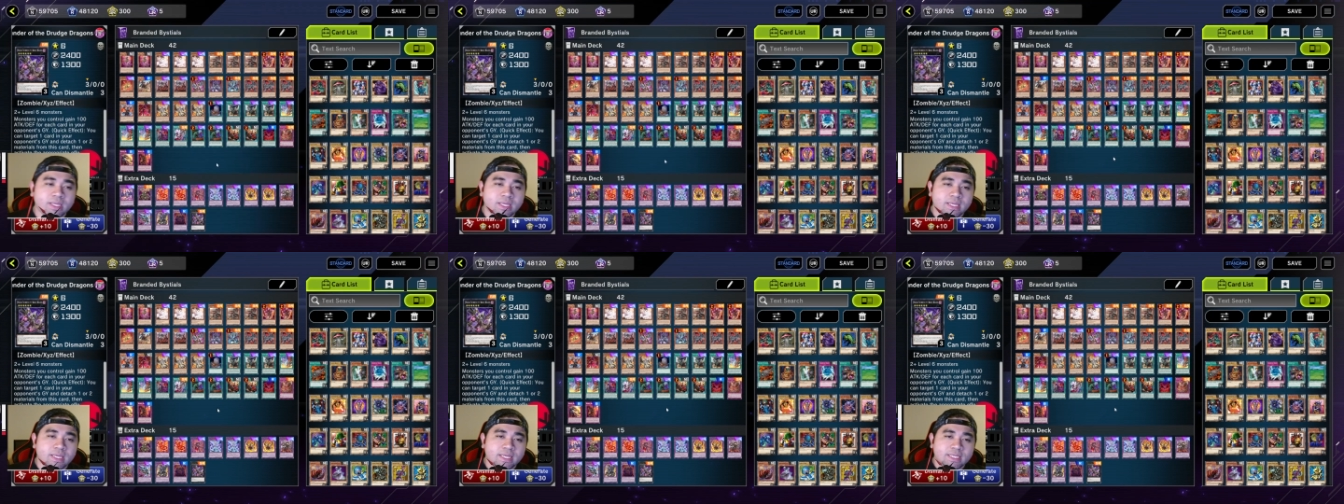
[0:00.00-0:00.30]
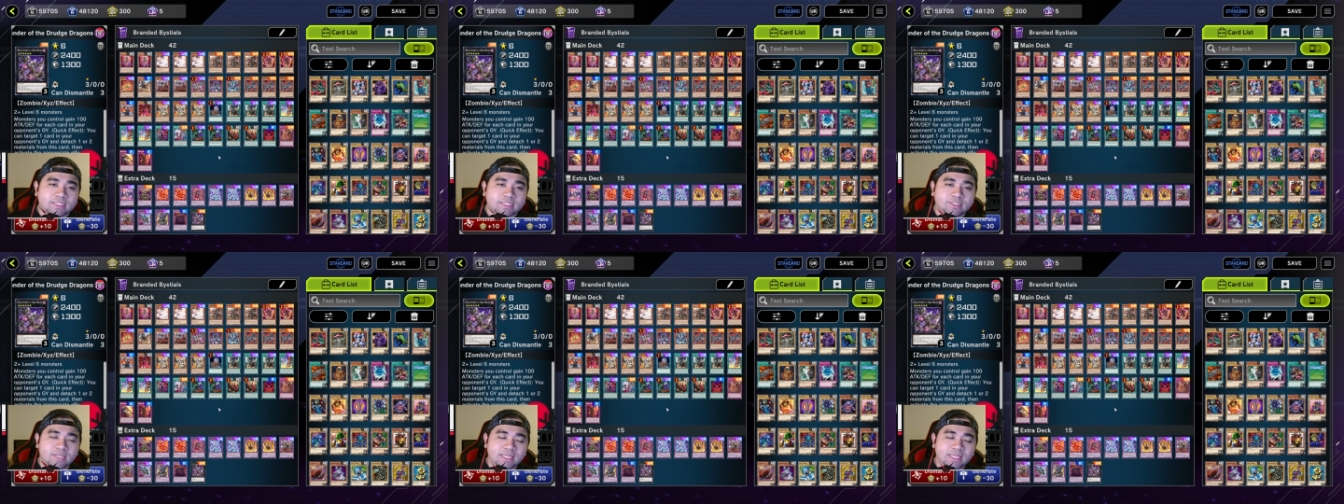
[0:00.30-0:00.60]

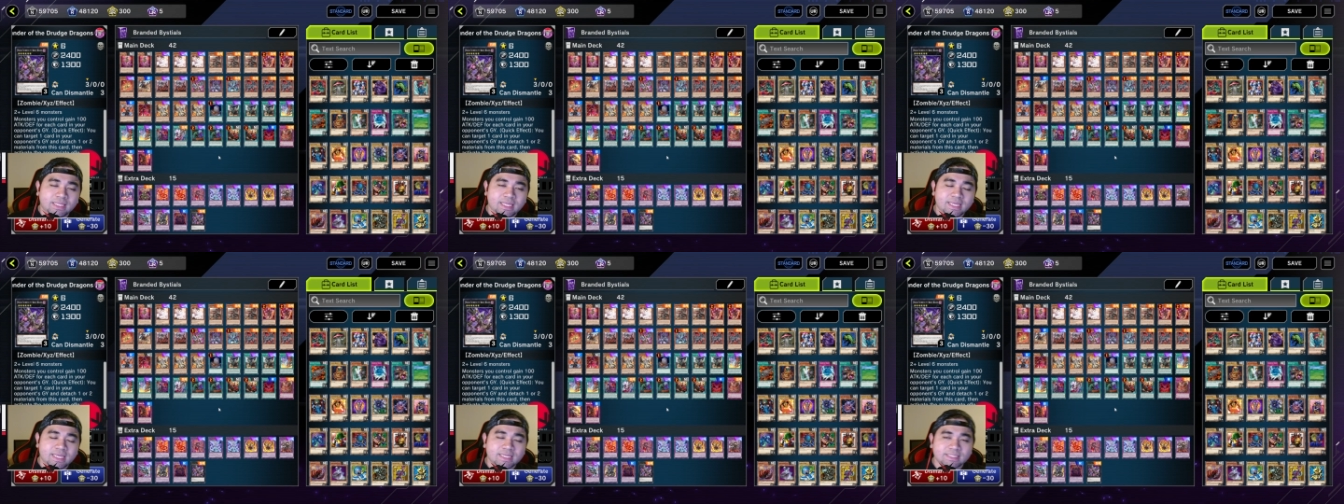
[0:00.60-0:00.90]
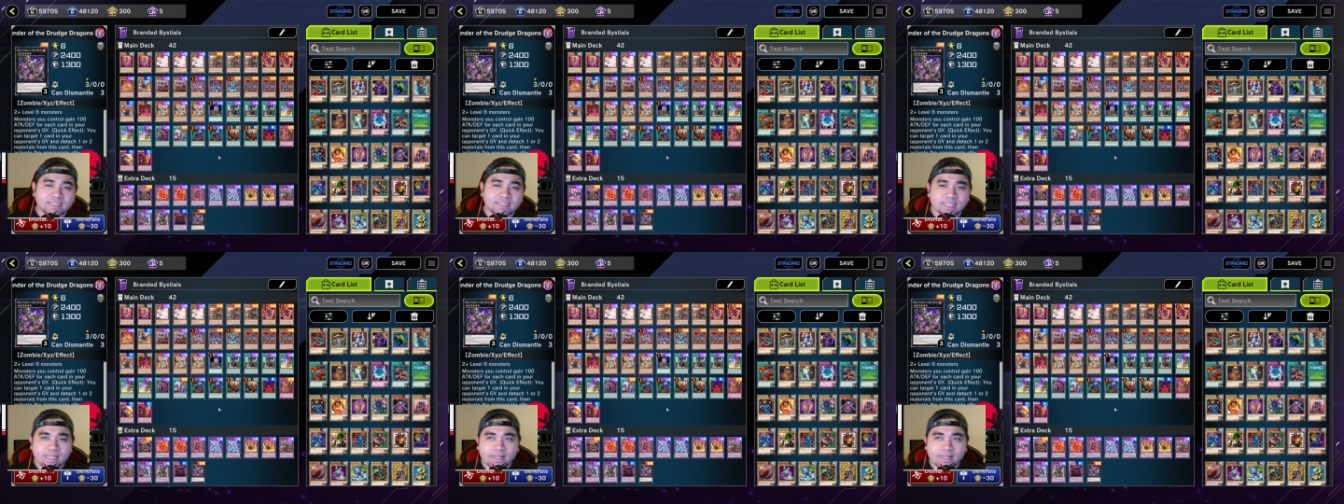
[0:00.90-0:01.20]
So that
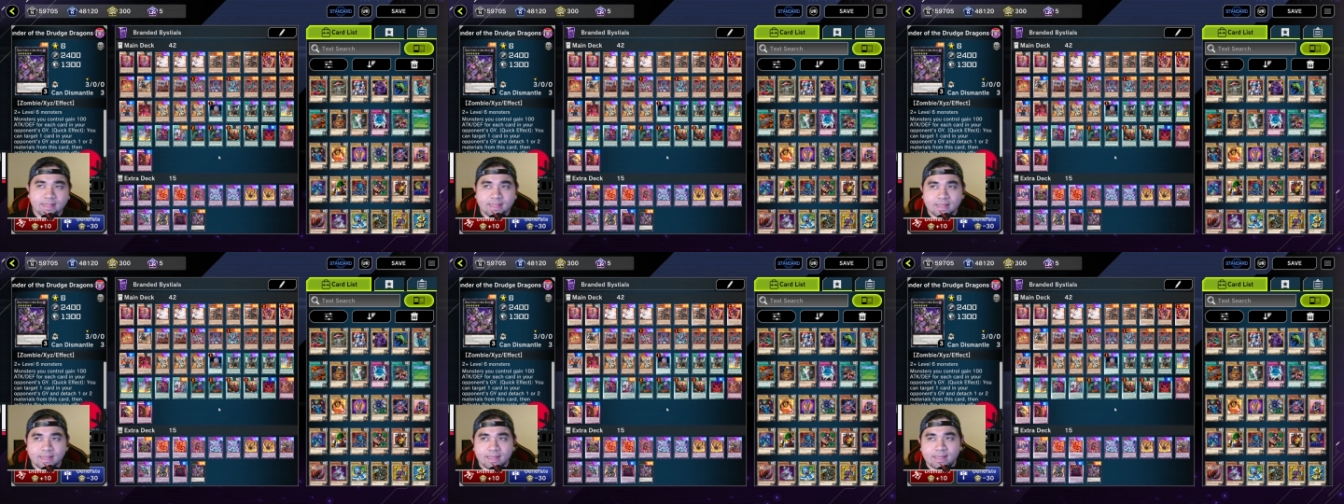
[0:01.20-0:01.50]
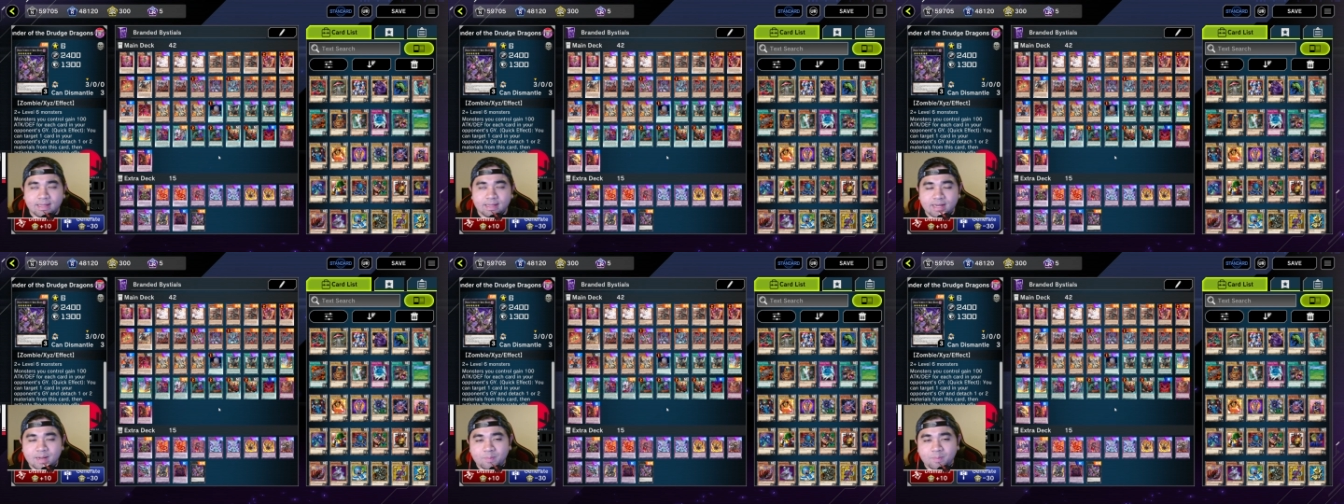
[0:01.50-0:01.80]
is
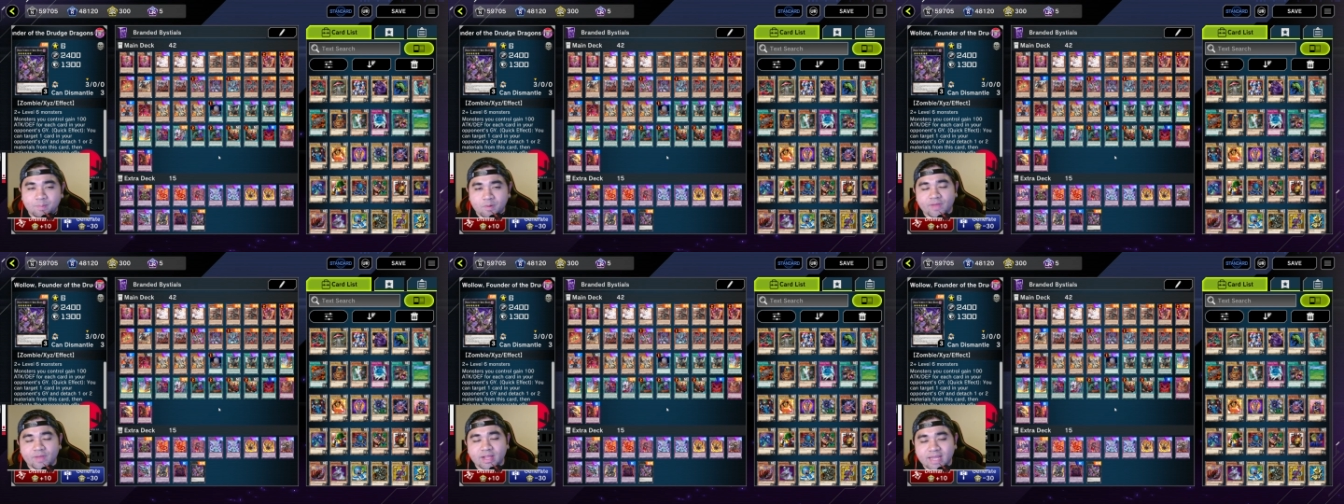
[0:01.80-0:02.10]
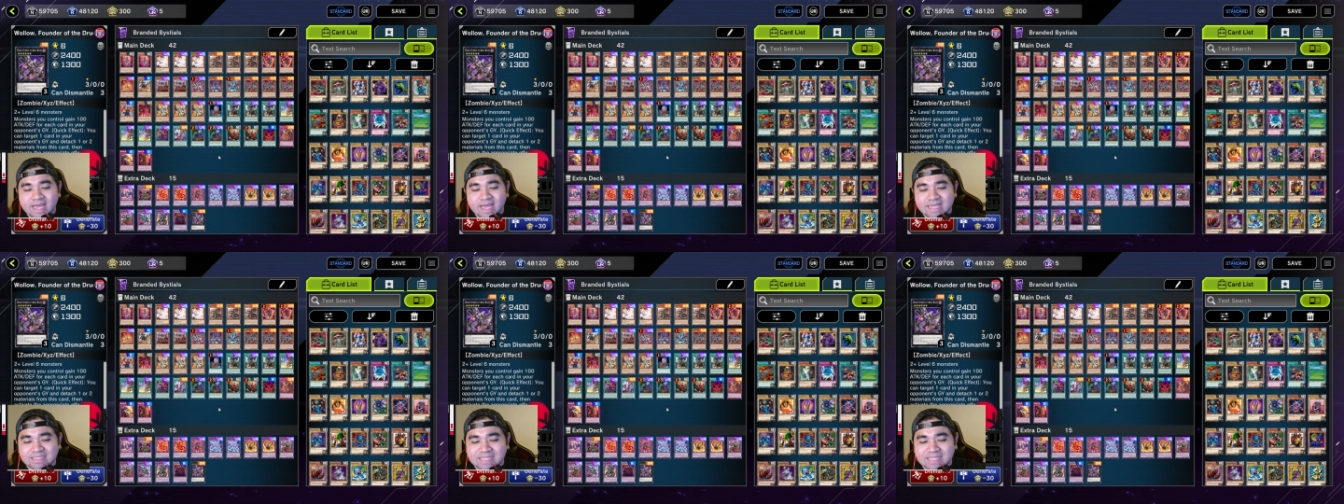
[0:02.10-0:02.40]
the deck profile,
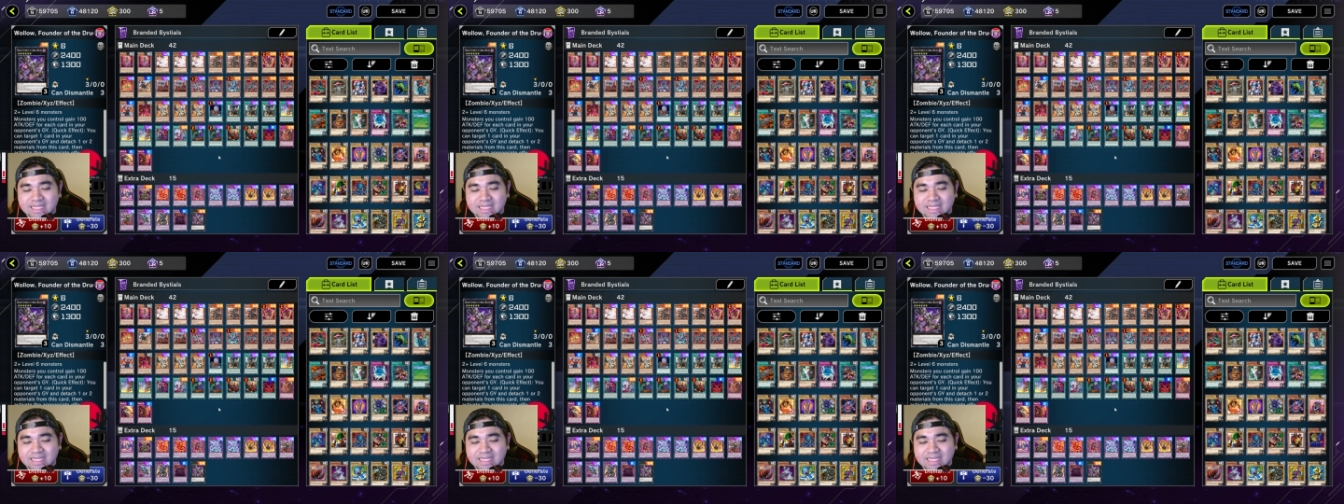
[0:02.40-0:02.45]
guys.